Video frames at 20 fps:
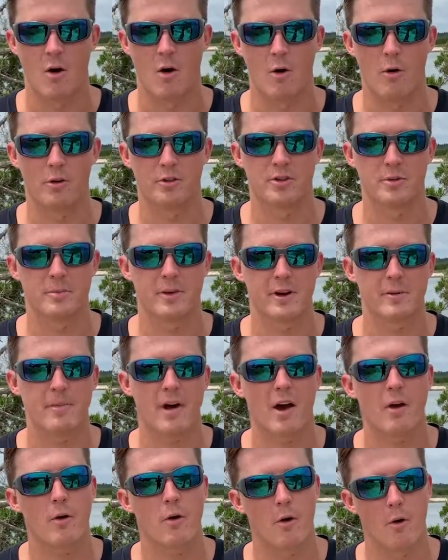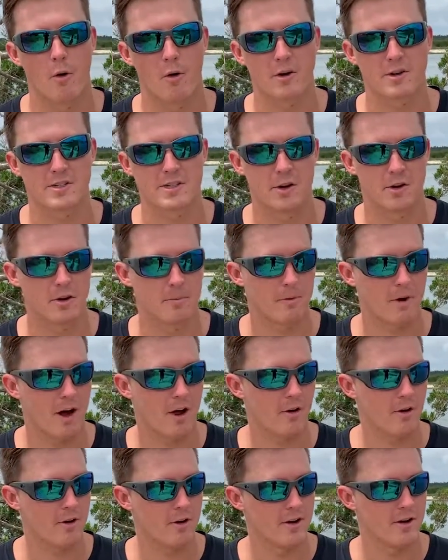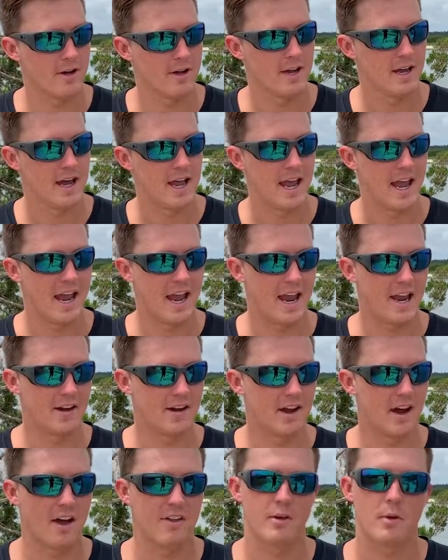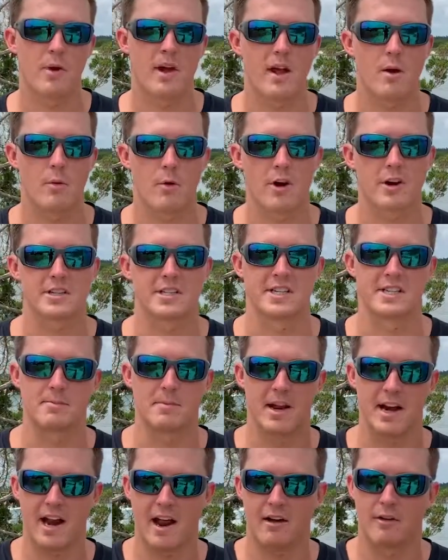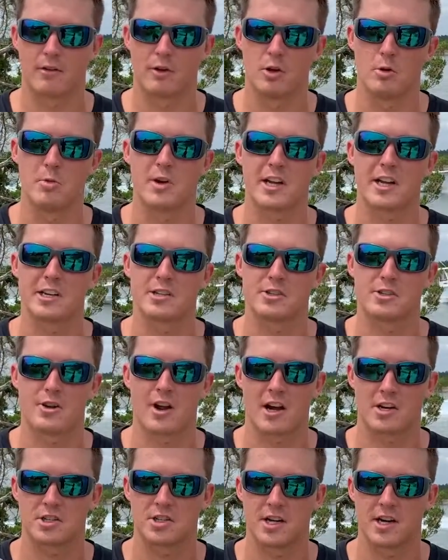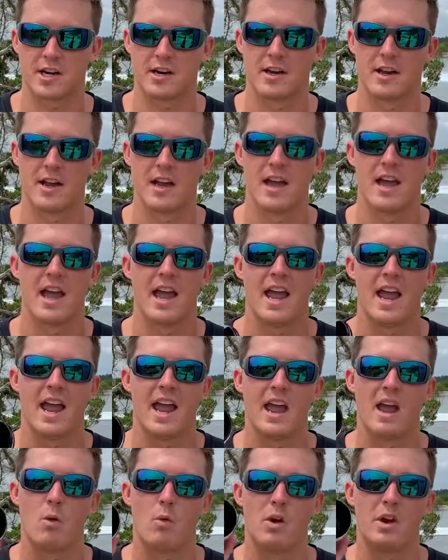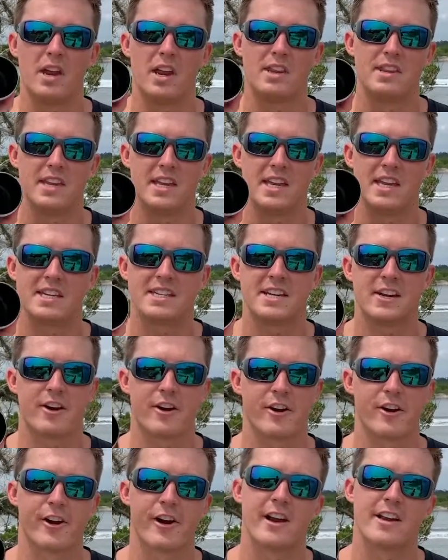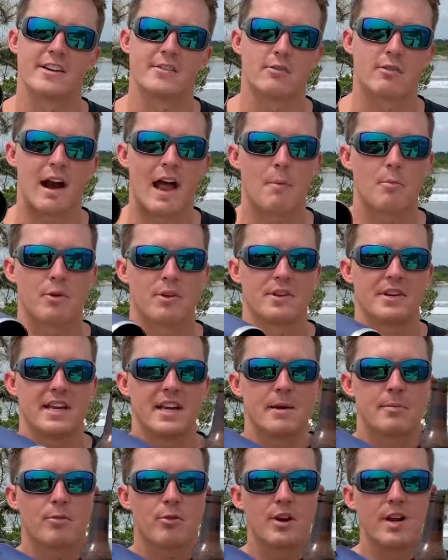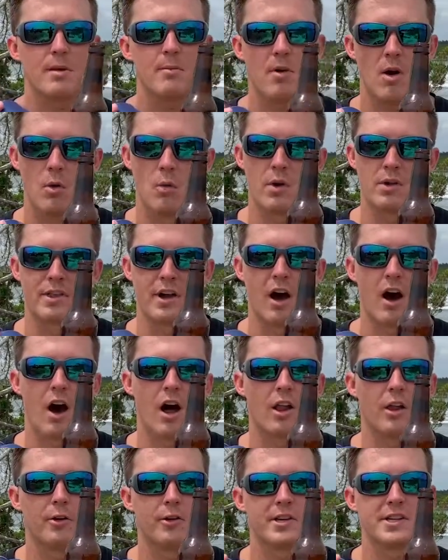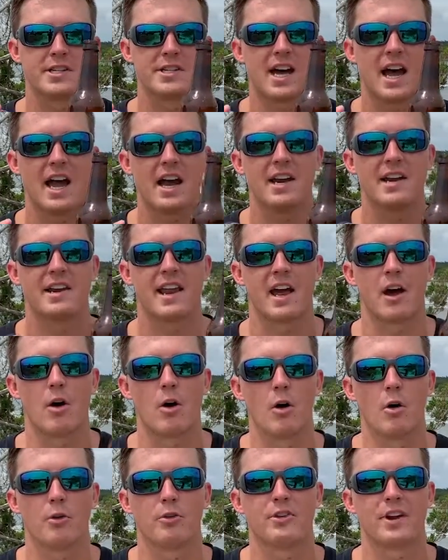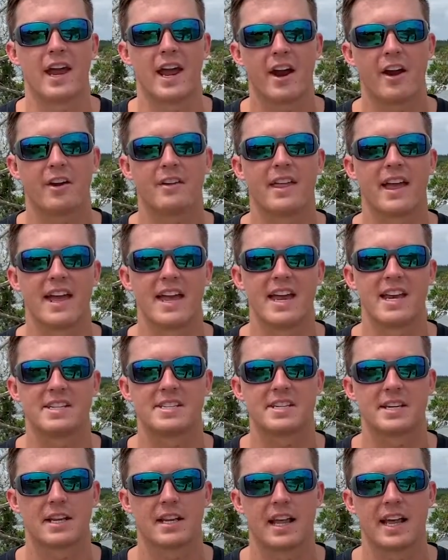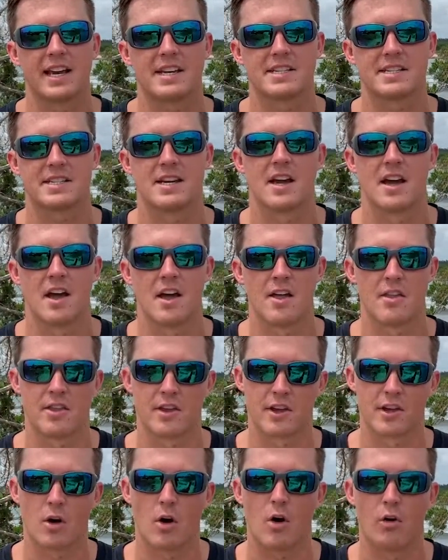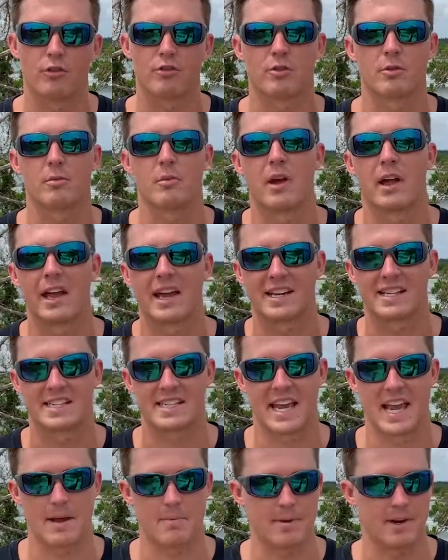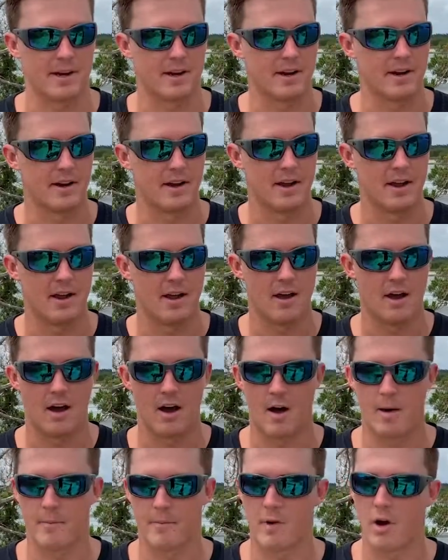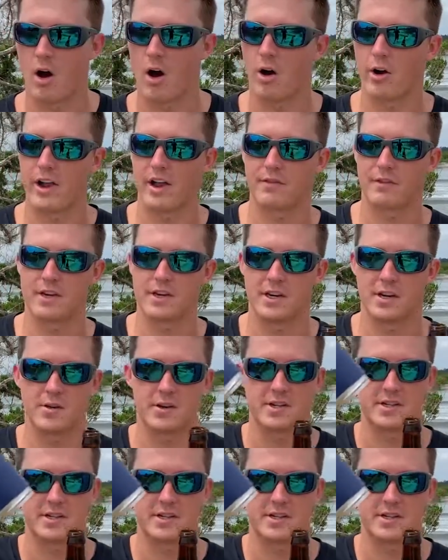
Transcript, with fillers: holds a beer bottle or soda bottle, and uh, the way it works, it's made out of aluminum construction. In the interior, it's wrapped with neoprene with a hollow design that holds air that insulates the cold from escaping. Um, all you have to do